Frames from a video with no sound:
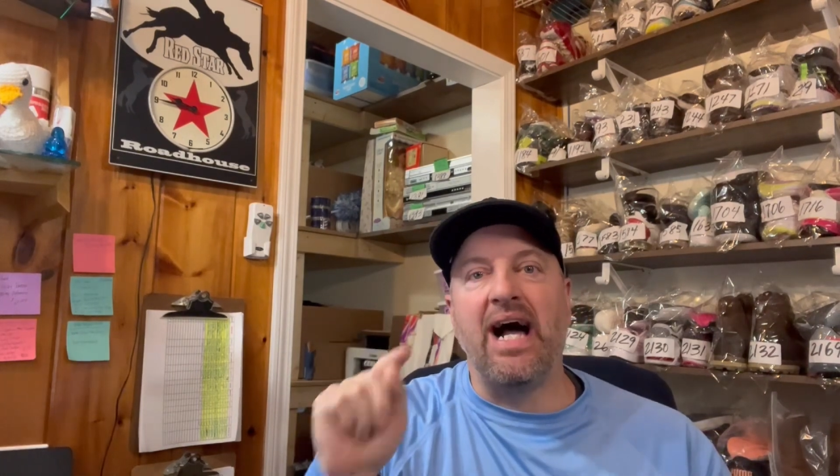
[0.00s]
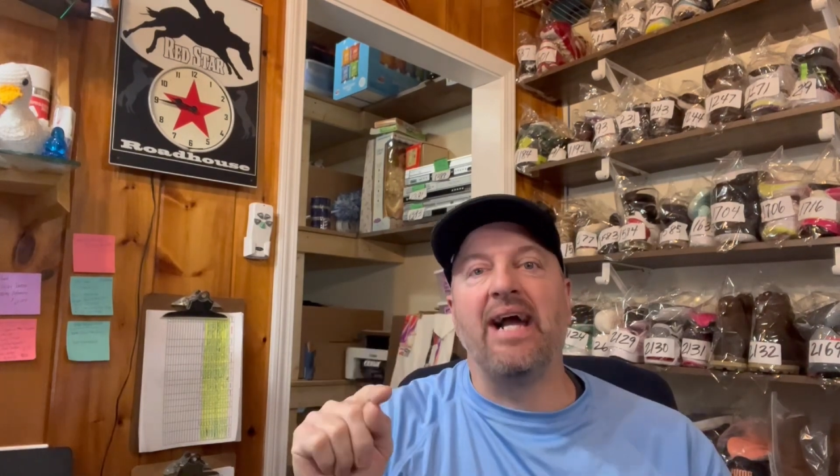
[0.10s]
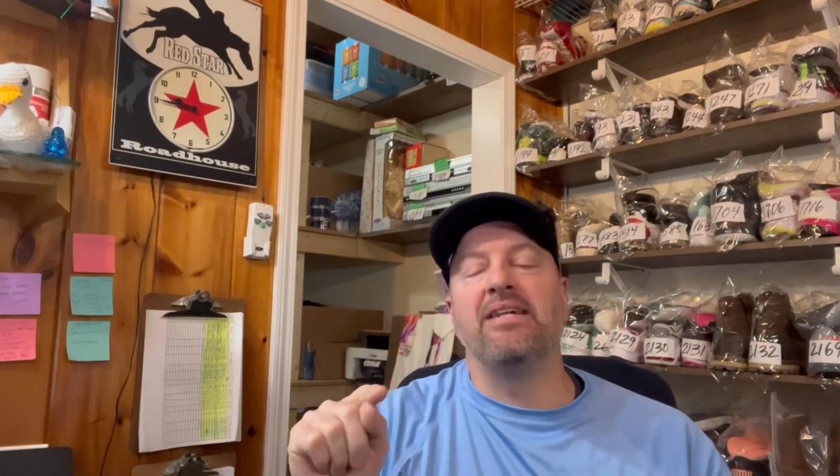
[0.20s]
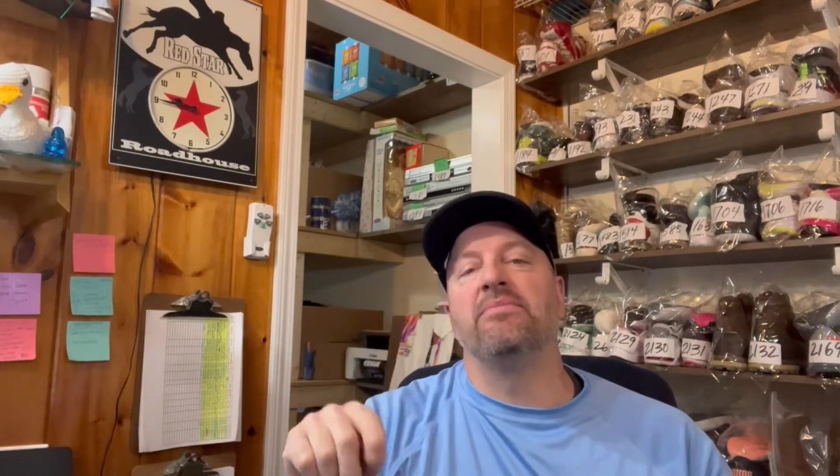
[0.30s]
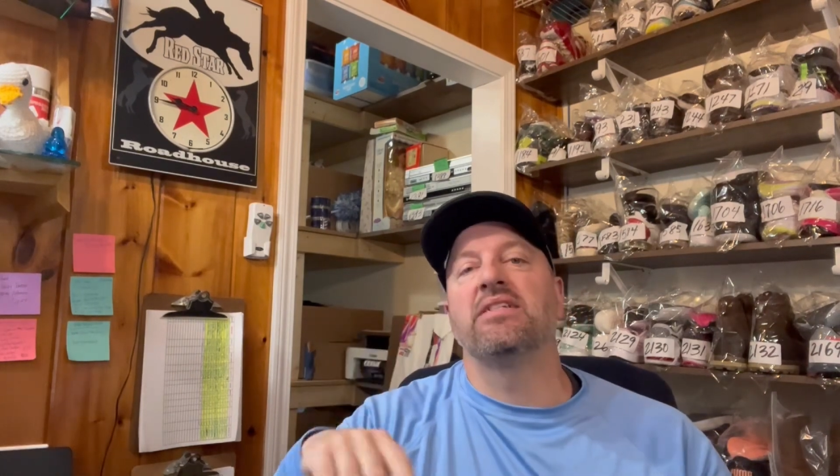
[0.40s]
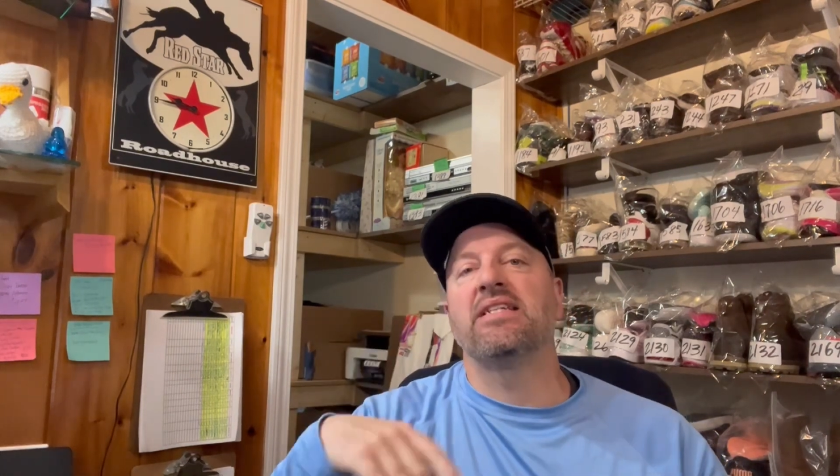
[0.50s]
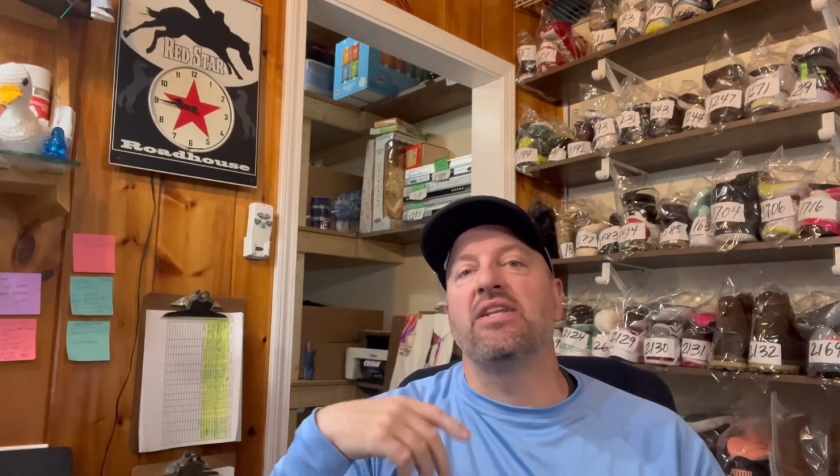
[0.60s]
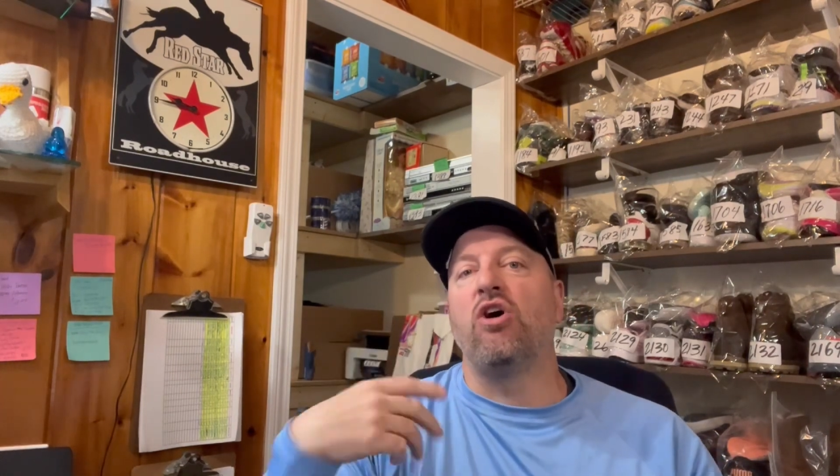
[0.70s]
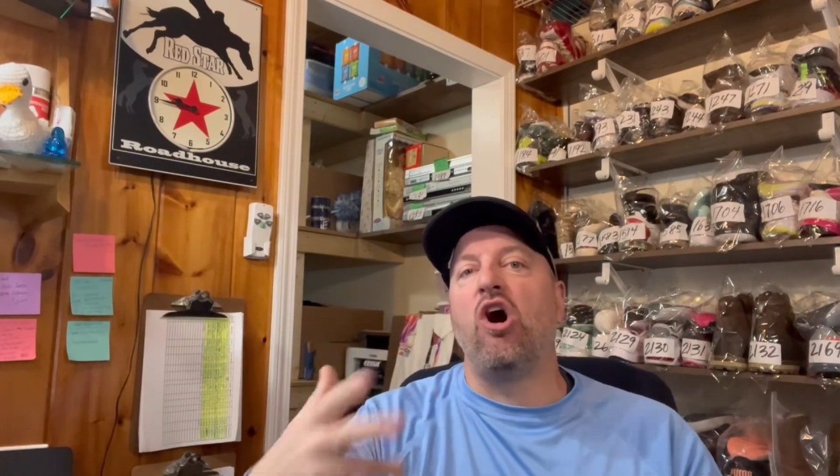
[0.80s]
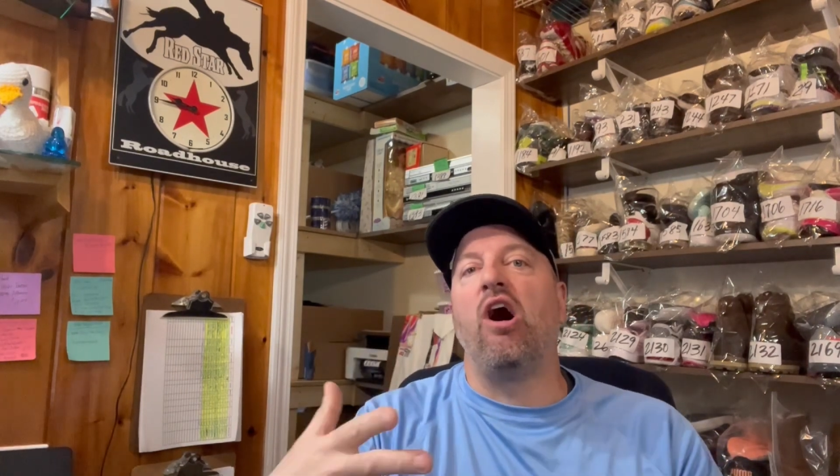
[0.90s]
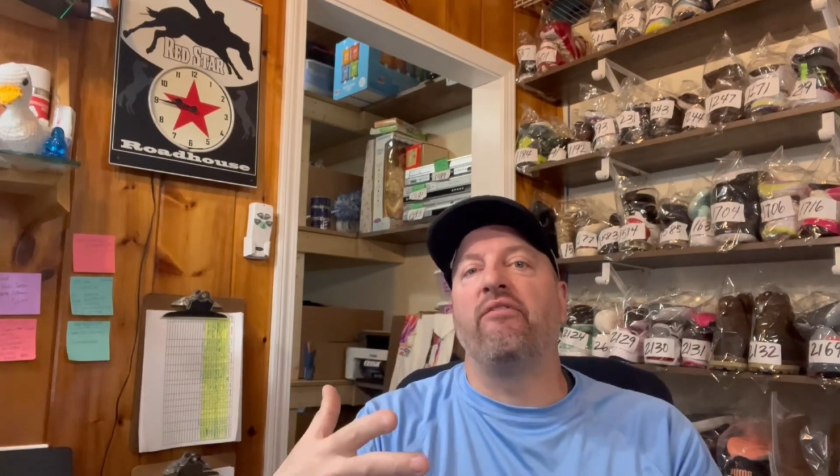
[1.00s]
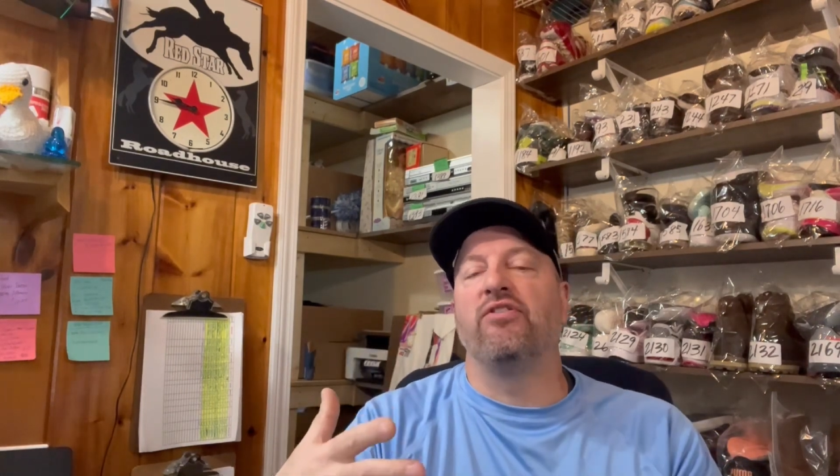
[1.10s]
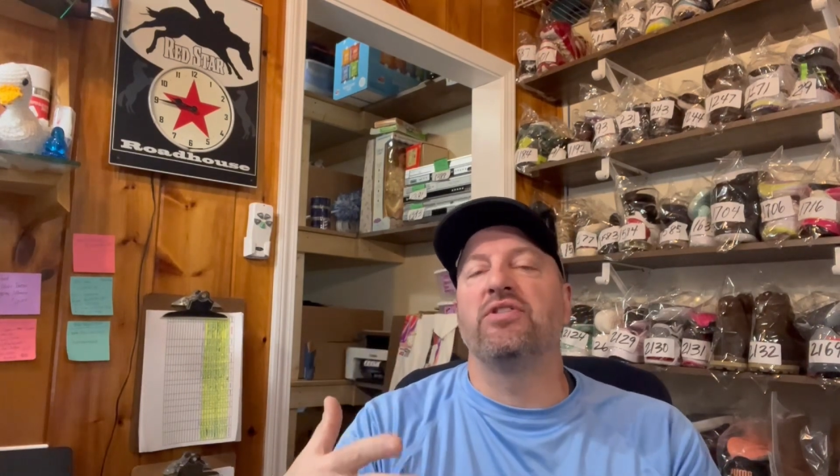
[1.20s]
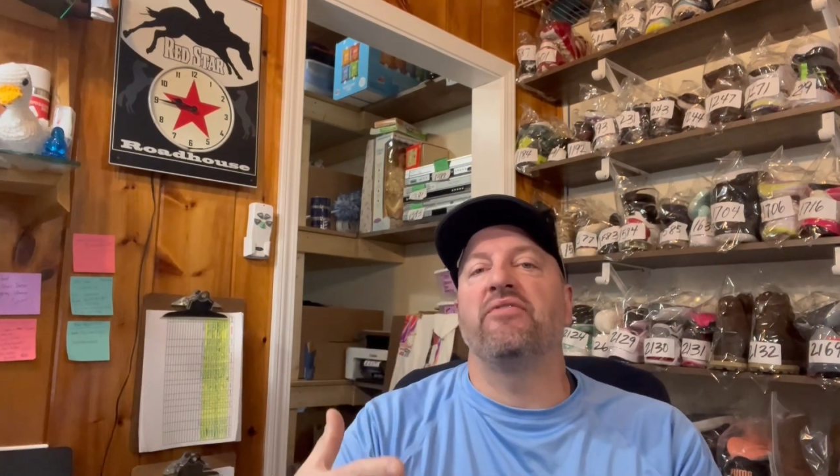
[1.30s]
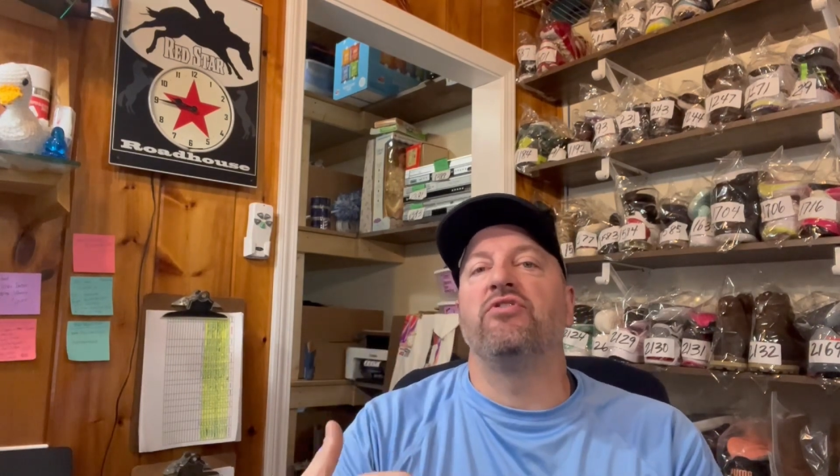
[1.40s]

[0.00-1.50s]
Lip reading: item, and send offers if